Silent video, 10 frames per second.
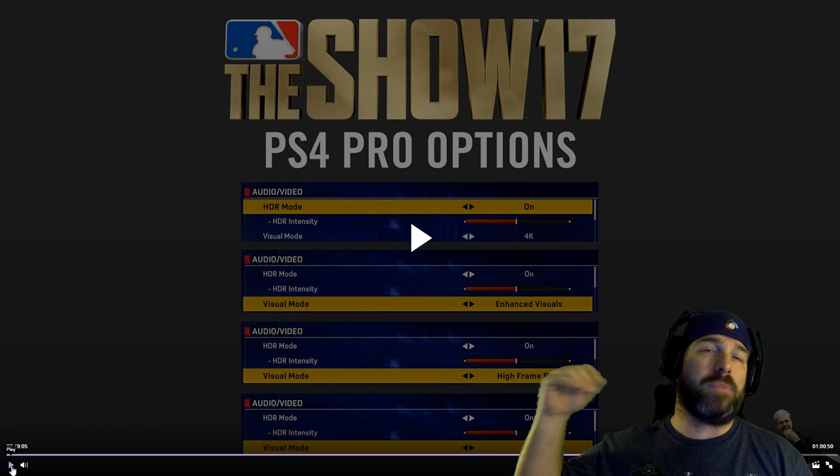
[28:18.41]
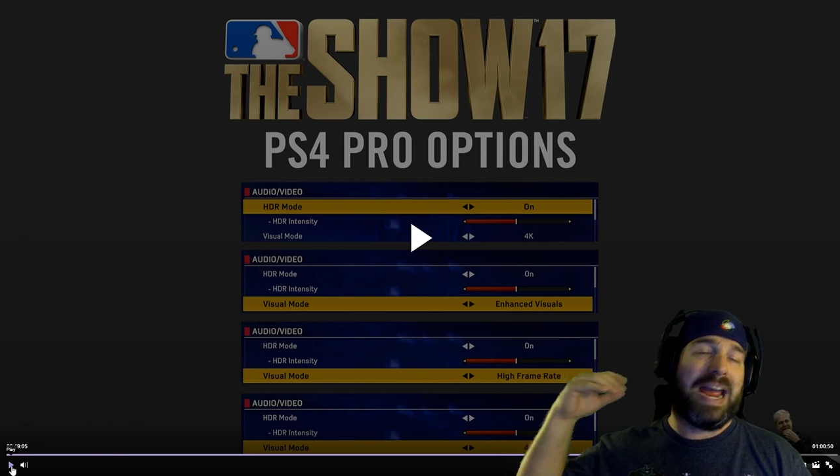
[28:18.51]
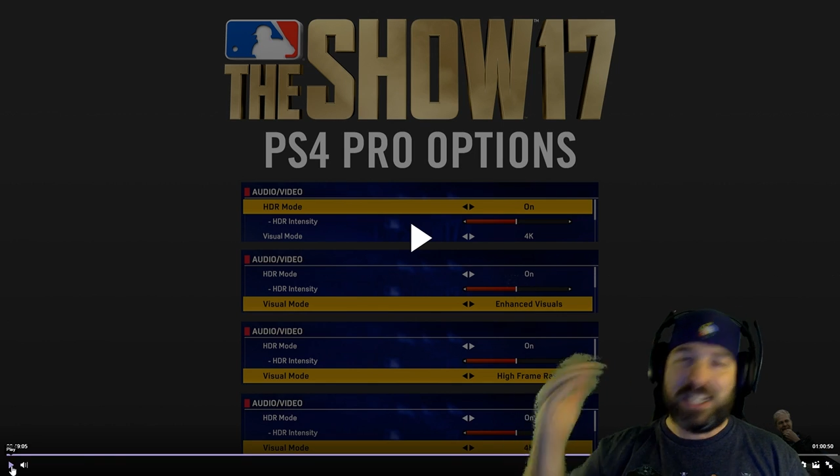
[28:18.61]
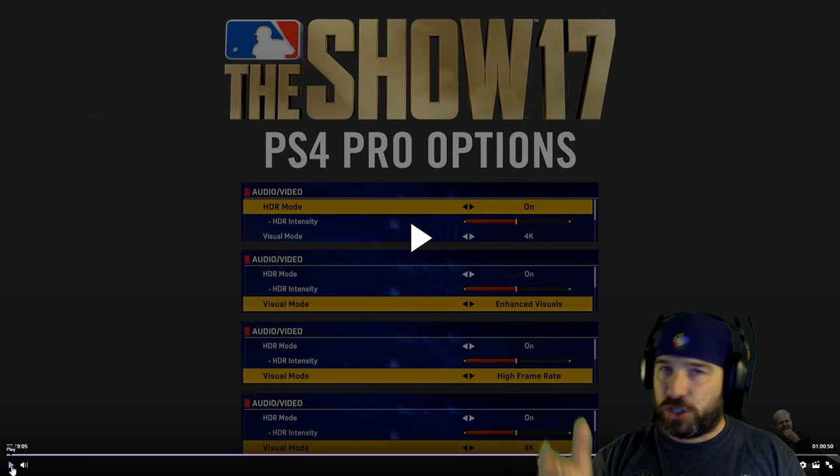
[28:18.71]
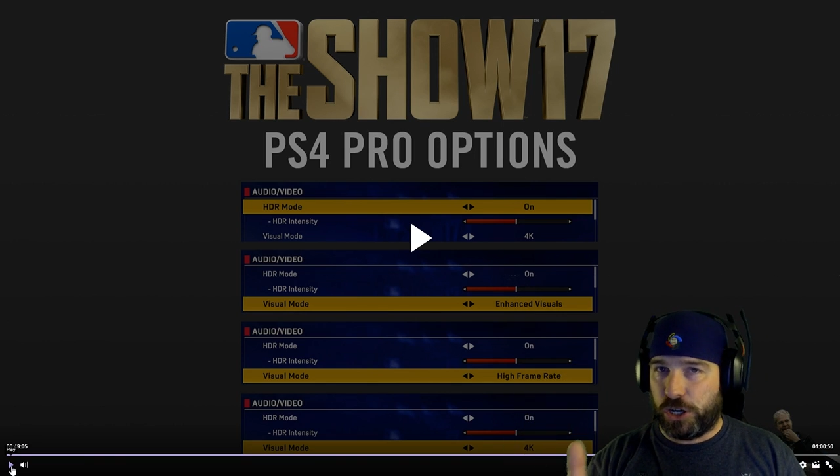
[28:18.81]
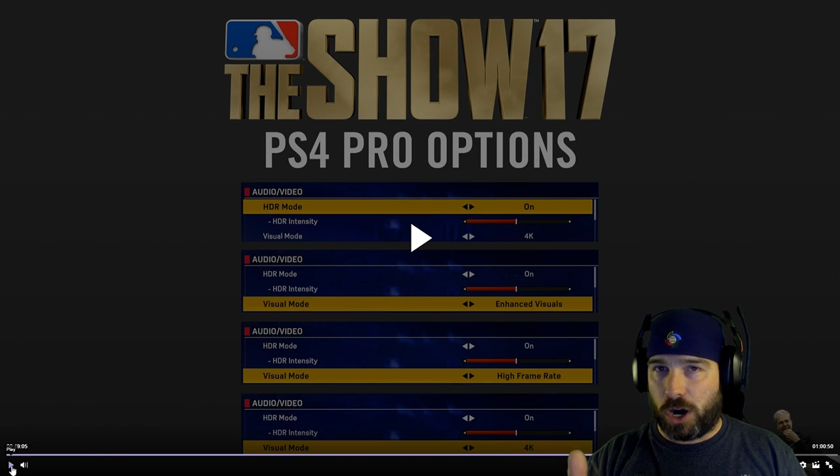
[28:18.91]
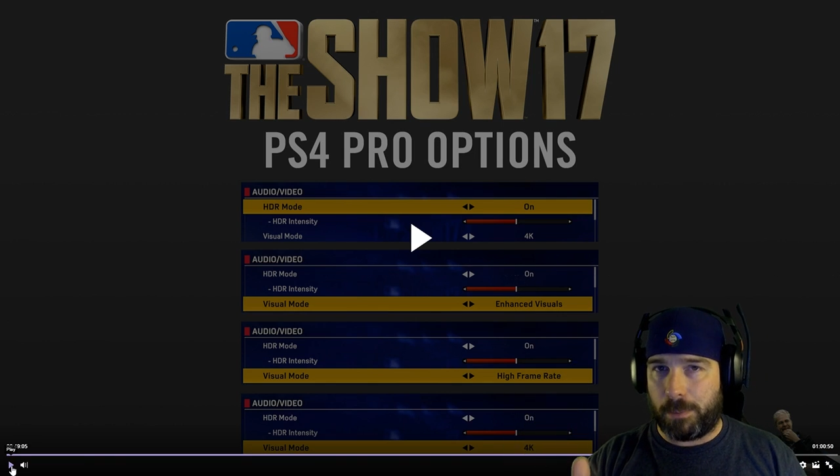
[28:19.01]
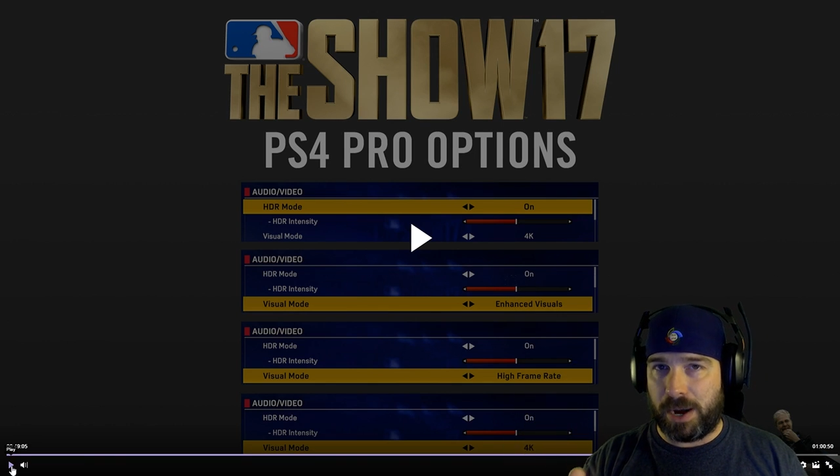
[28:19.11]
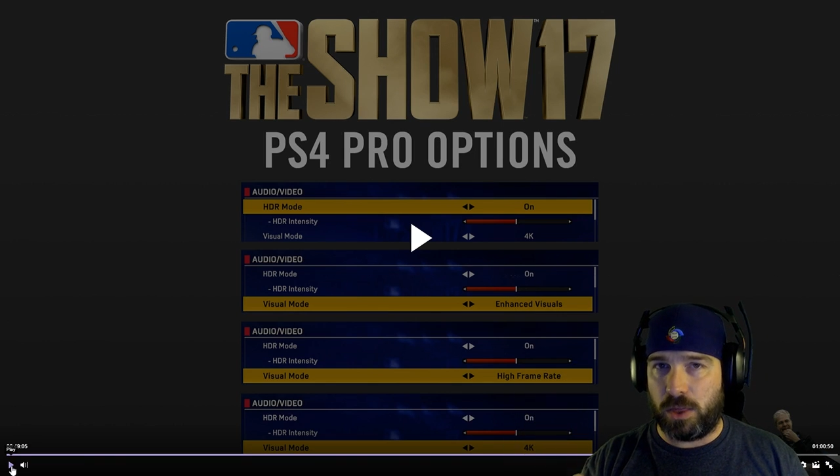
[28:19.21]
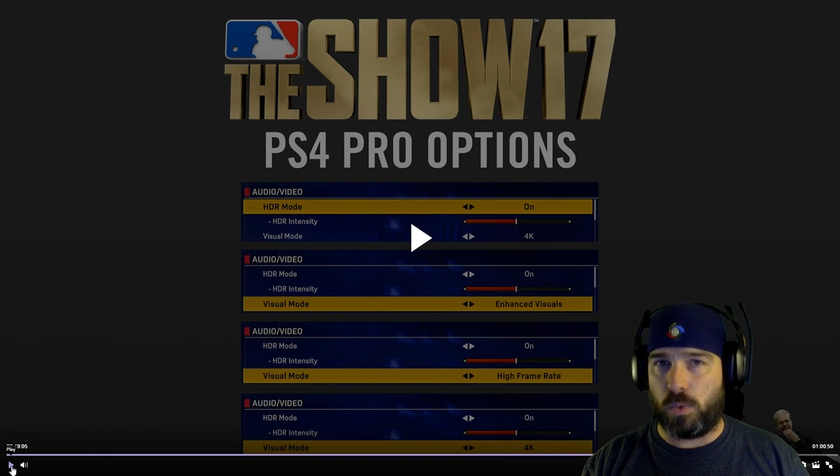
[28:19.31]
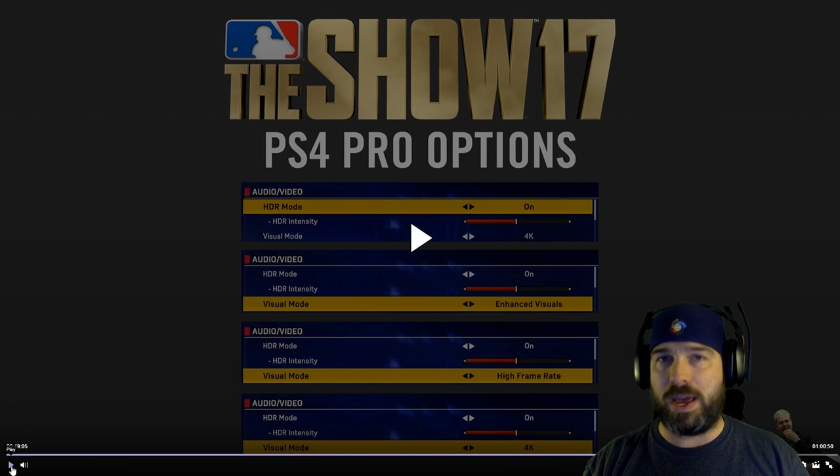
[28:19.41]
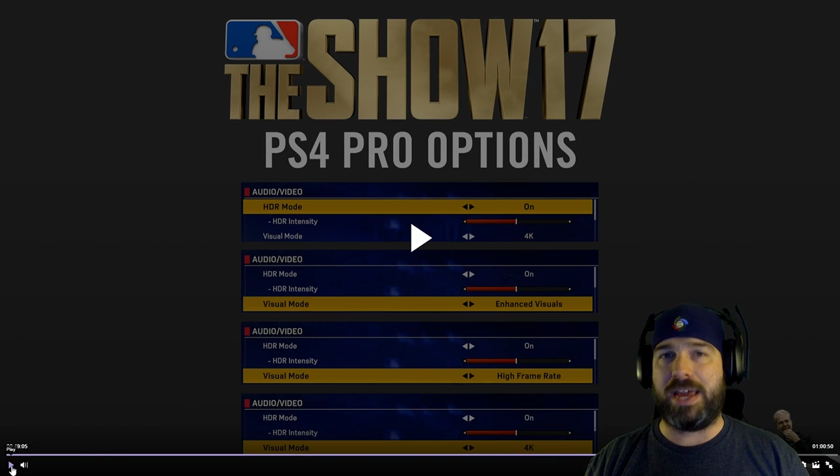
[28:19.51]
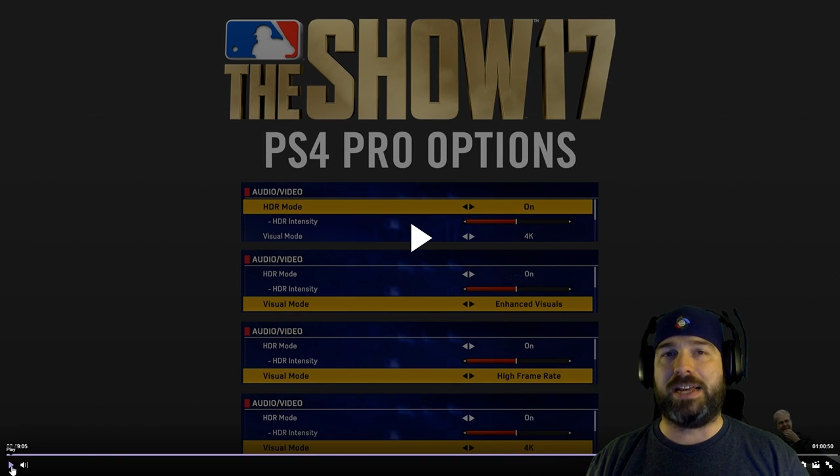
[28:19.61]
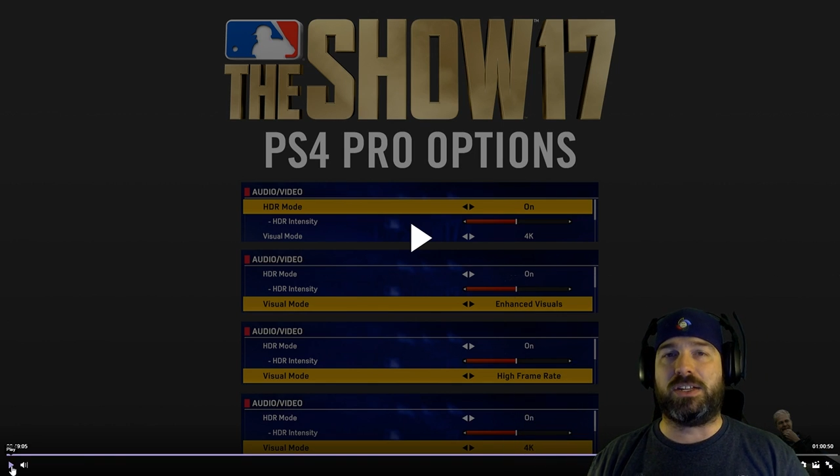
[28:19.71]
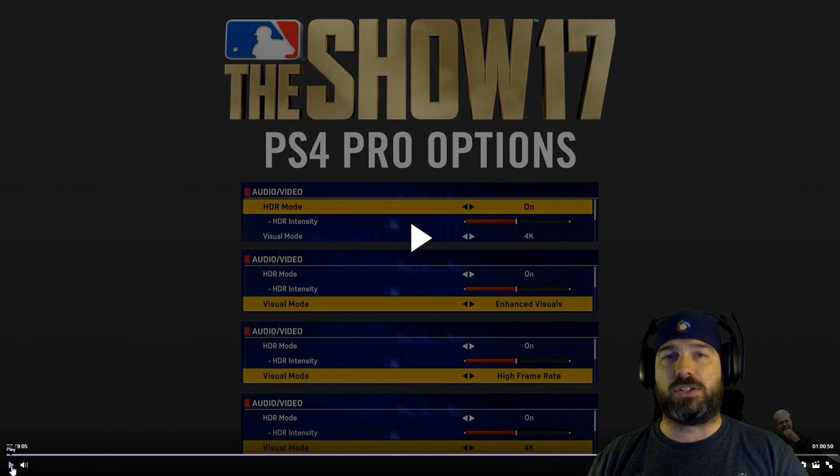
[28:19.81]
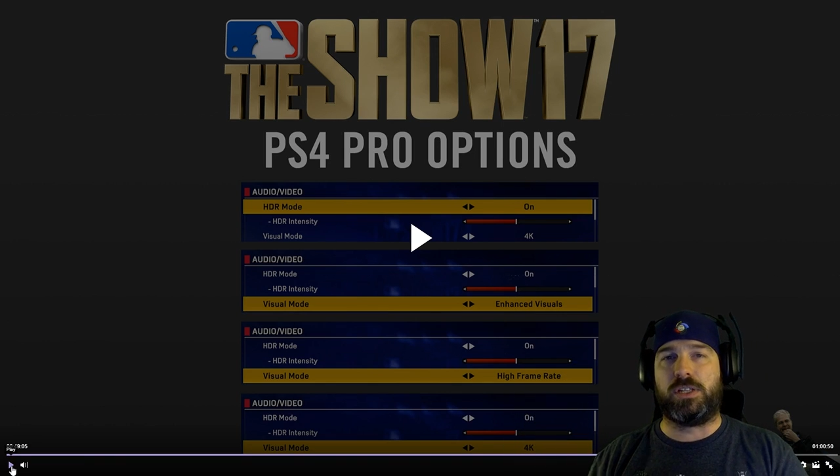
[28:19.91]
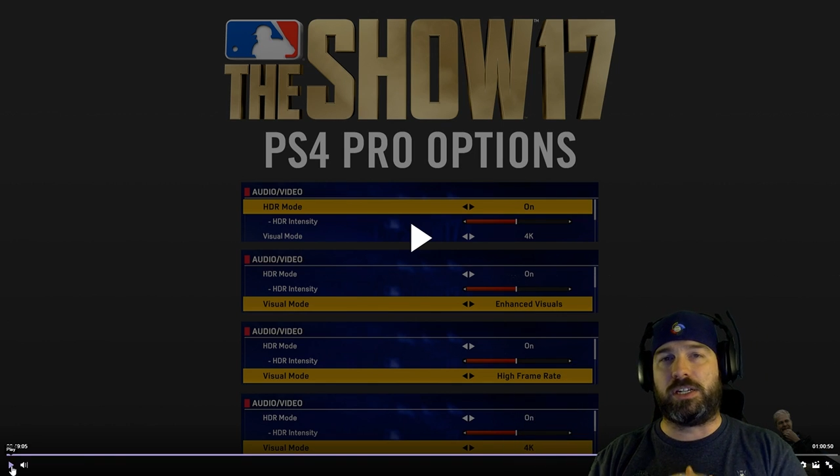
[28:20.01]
HDR, by the way, is the